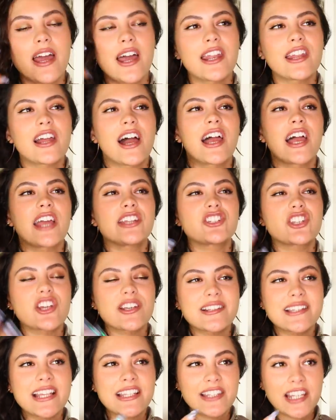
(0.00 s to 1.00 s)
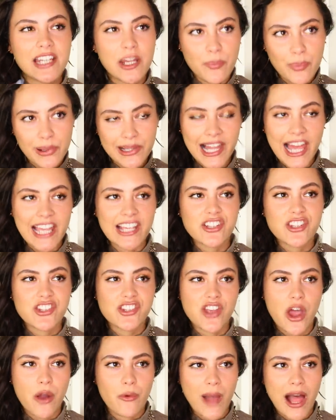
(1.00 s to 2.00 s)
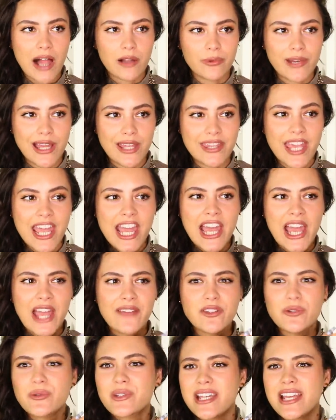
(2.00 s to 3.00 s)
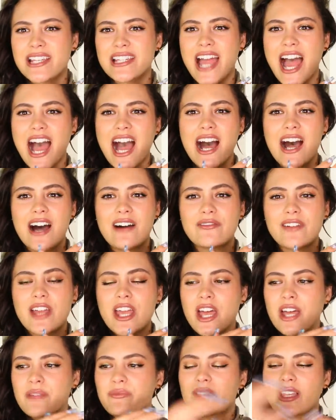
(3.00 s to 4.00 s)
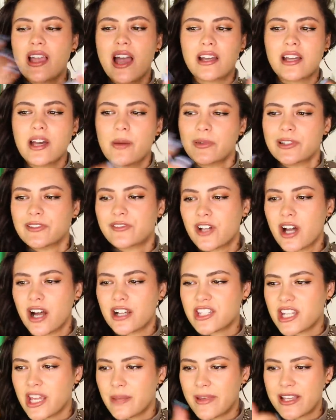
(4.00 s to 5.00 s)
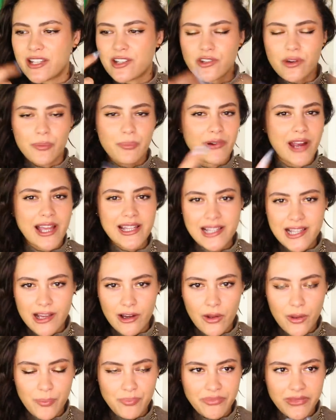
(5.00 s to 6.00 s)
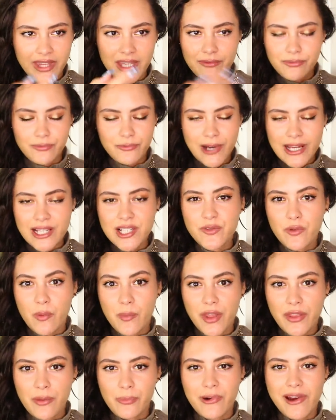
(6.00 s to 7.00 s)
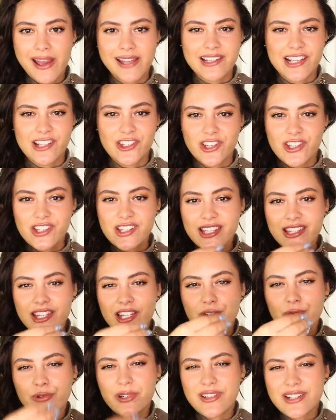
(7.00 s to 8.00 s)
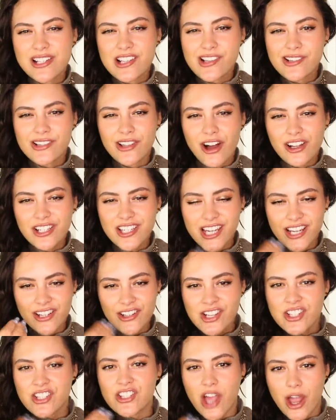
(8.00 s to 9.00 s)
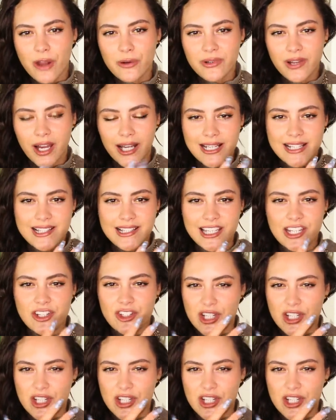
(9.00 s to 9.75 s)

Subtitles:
And I just think that it plays so well with, if you did have a couple of Cartier pieces or brand or rings from other brands, I just think that it would slot in so nicely and